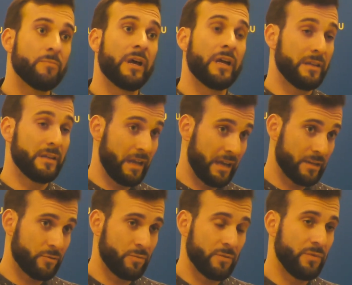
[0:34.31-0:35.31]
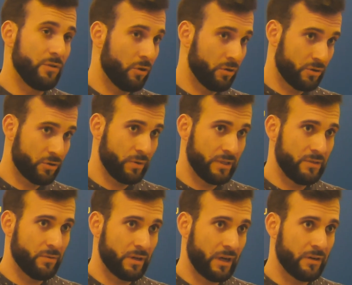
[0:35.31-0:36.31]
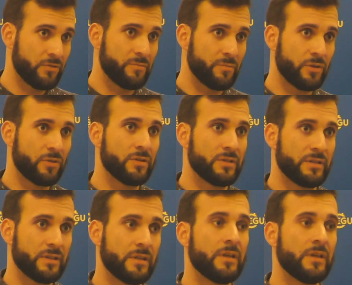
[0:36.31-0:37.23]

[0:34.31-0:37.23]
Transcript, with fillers: and it has to be beyond 2100 because it